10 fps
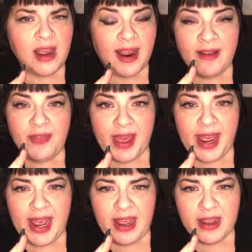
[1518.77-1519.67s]
and
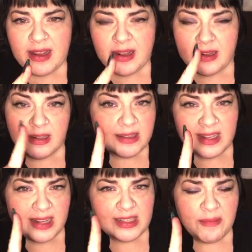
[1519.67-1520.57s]
they
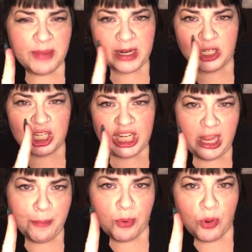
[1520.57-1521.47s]
say something about
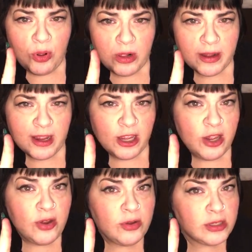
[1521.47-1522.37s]
sheeple,
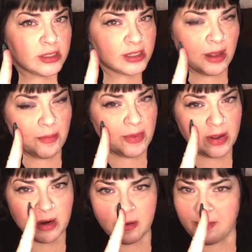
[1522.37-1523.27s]
accuse
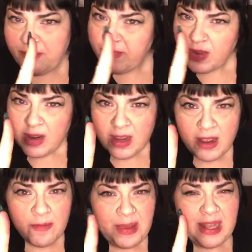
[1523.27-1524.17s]
someone, or
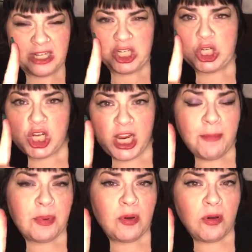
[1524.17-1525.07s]
being
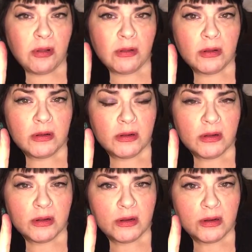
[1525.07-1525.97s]
sheeple.
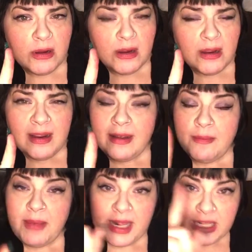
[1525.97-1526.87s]

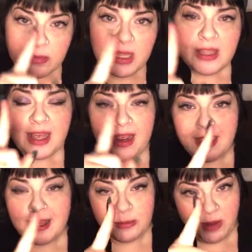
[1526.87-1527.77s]
Makes me think,
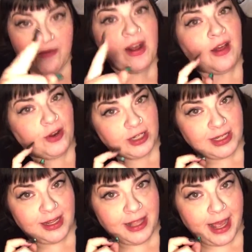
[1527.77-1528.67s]
because my father
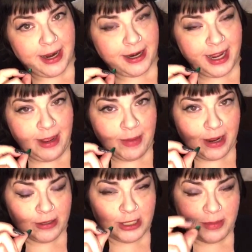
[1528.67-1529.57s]
said that in an
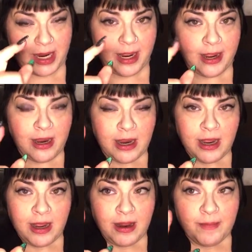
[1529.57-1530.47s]
email to me.
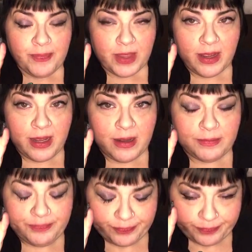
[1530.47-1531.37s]
Um,